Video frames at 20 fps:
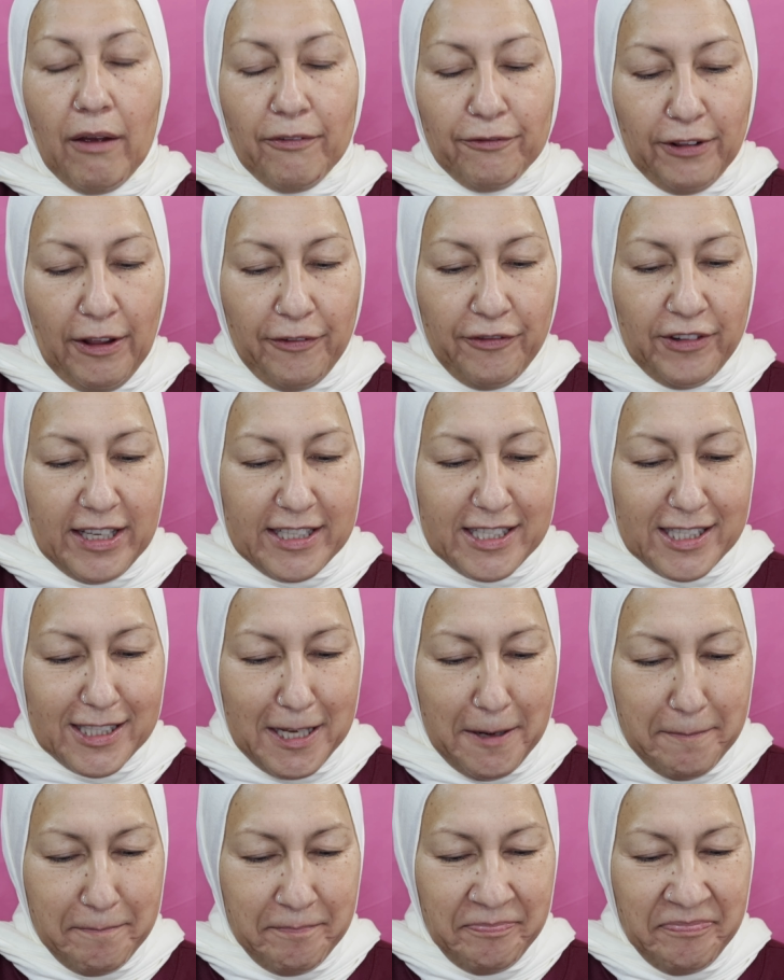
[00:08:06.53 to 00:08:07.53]
fluffiest
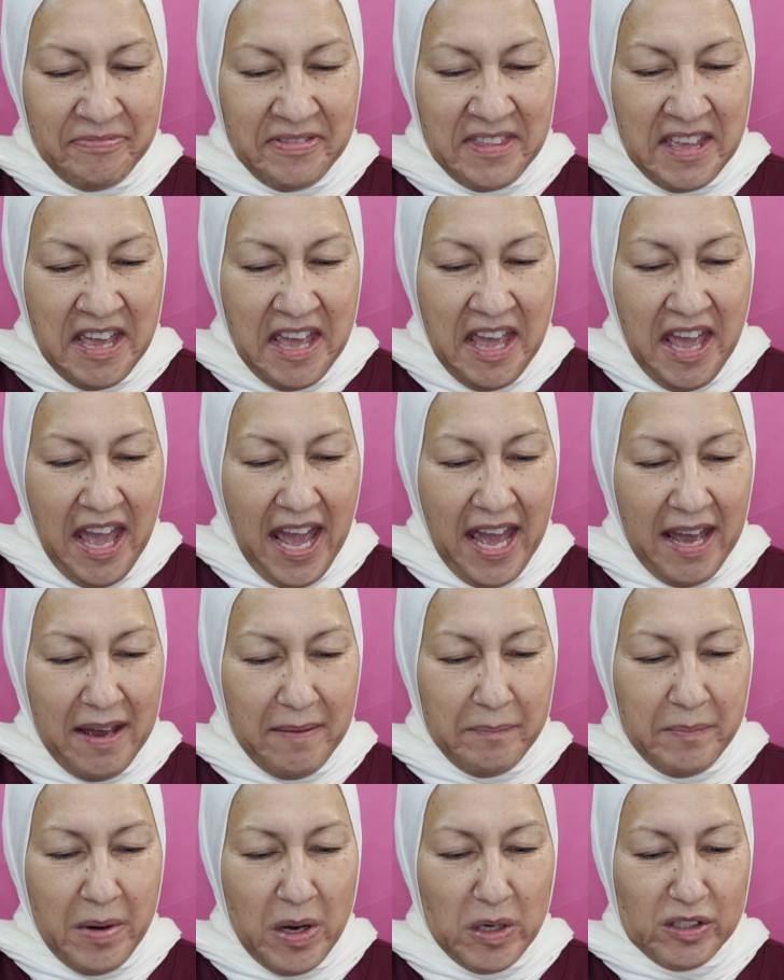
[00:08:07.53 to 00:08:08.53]

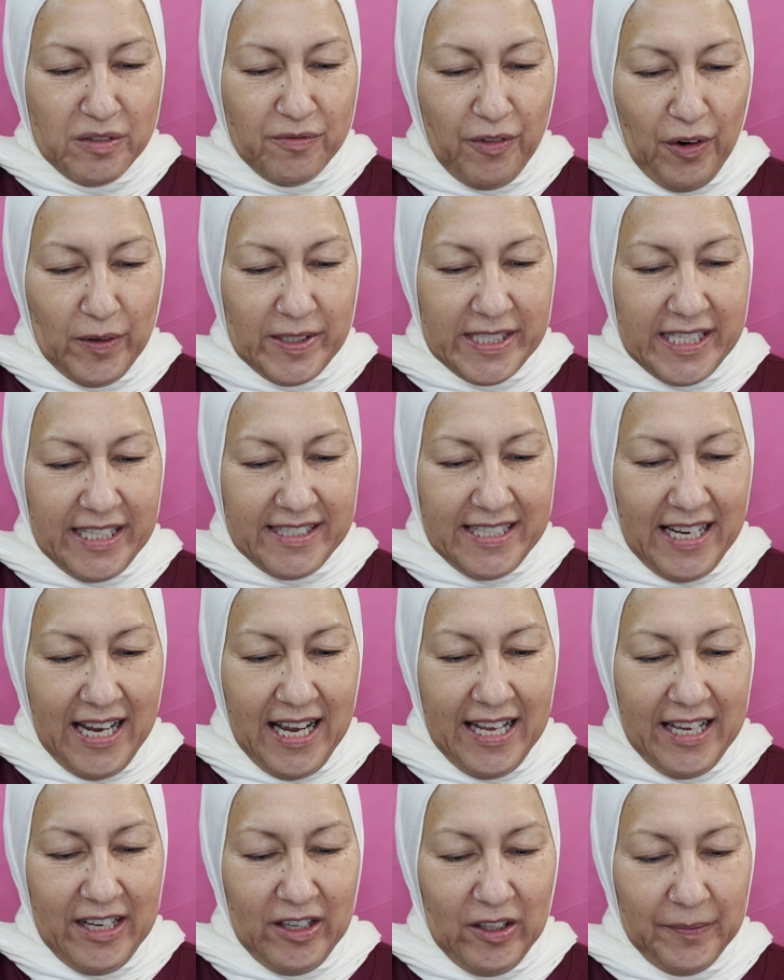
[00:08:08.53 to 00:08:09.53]
and most
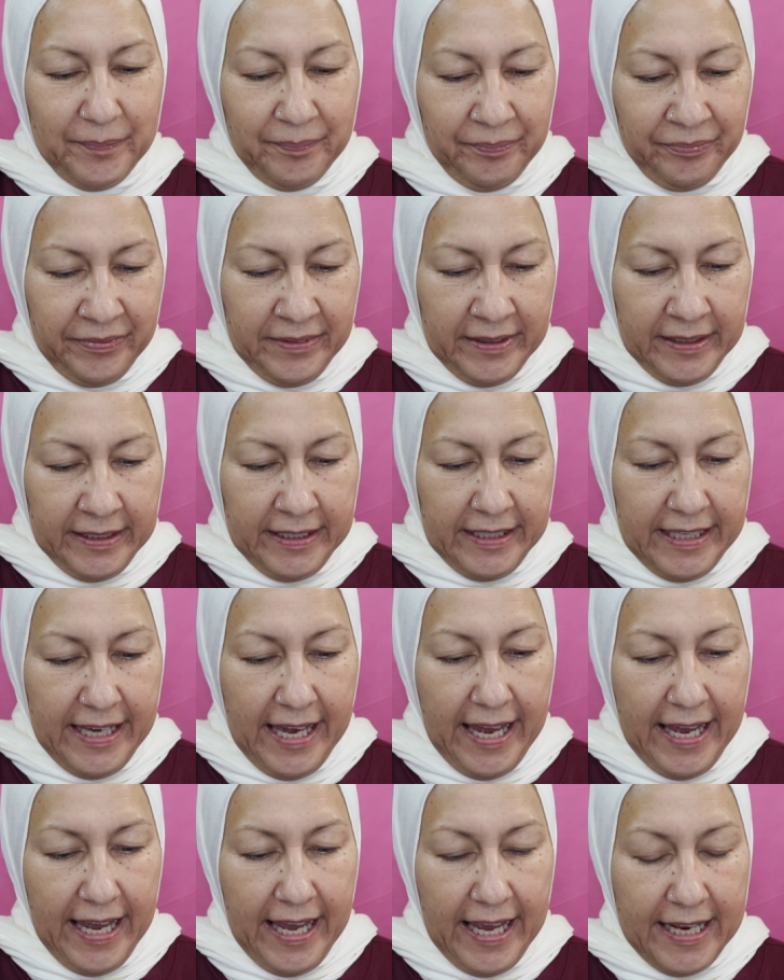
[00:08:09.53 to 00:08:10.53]
versatile.
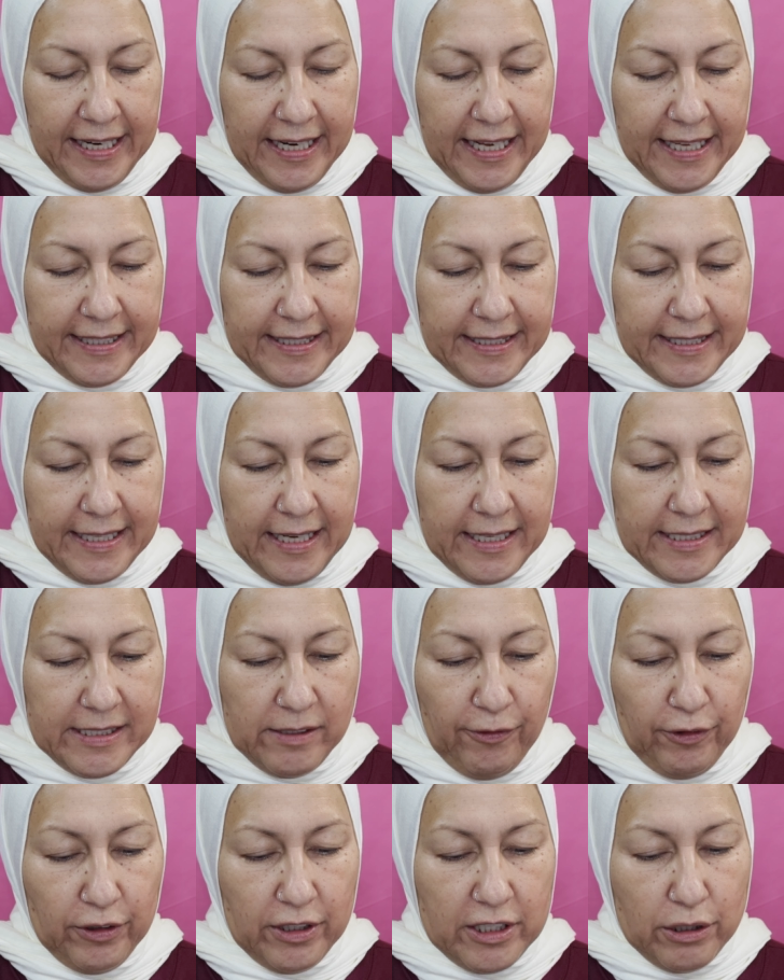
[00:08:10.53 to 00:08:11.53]
Okay, and it does,
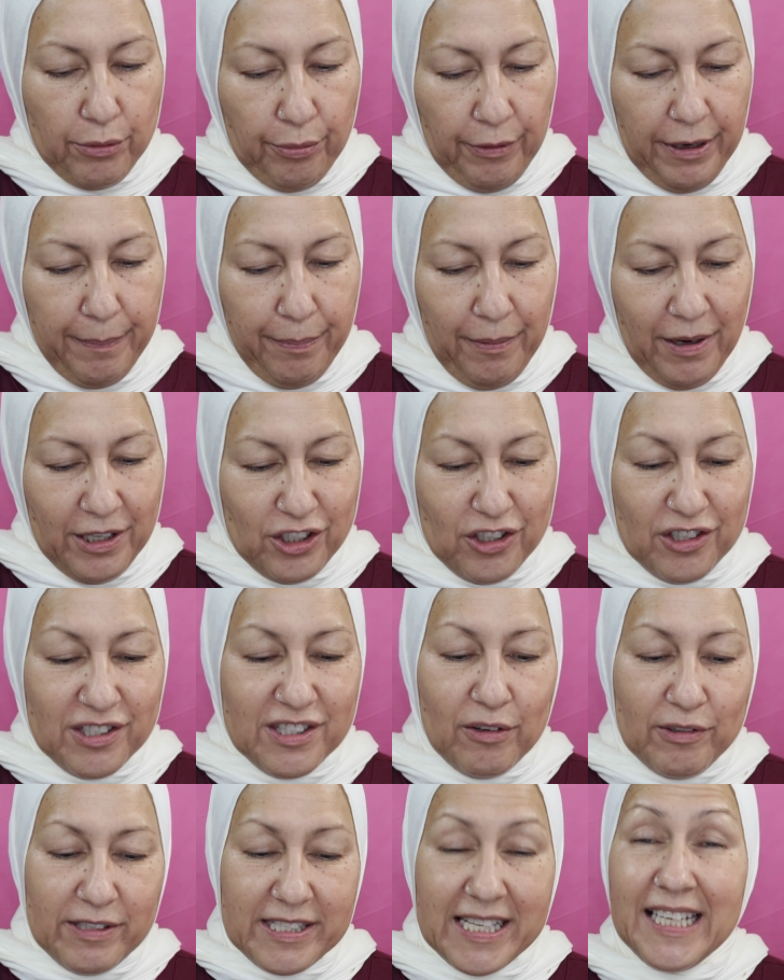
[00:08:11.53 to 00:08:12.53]
for the 3 brushes,
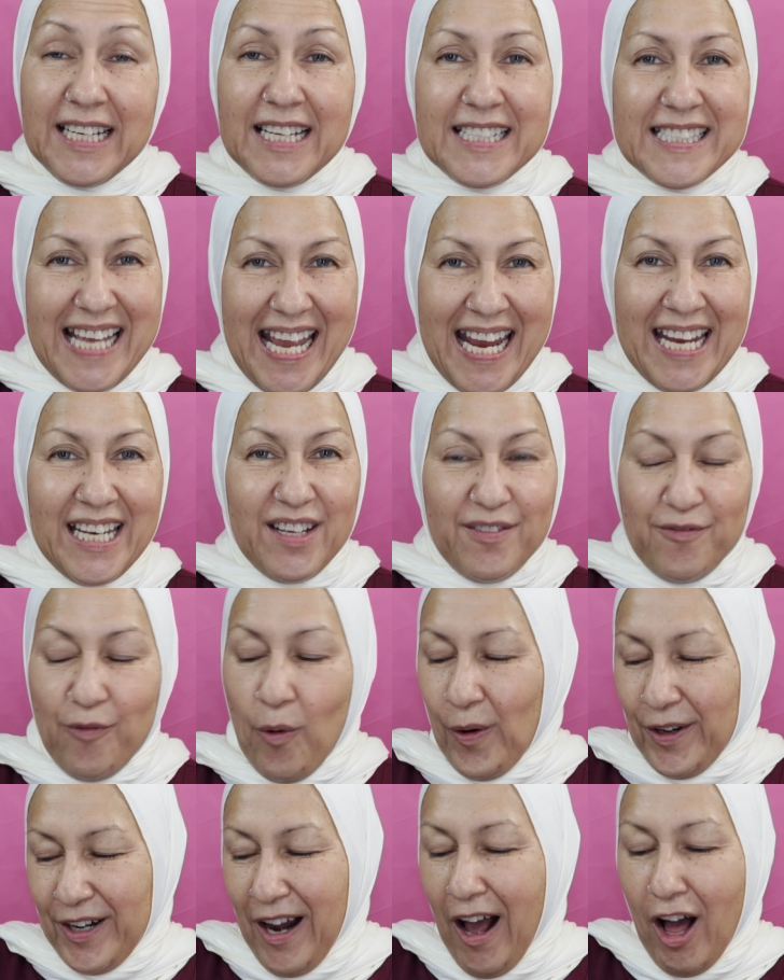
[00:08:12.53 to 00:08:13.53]
they're saying it's
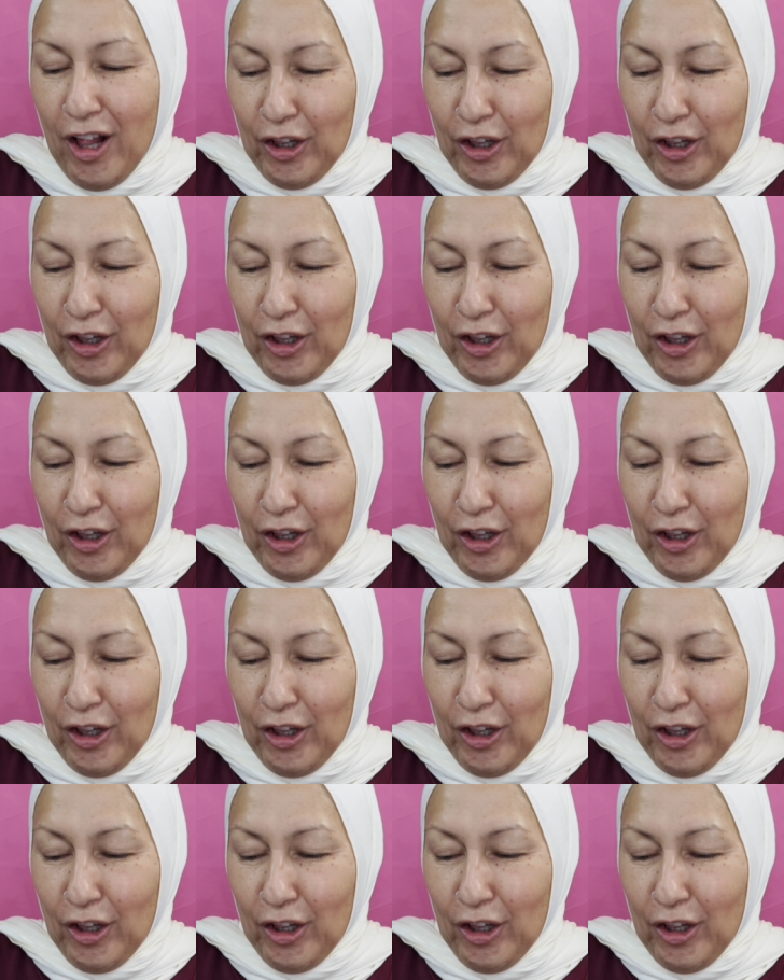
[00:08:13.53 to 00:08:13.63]
$84.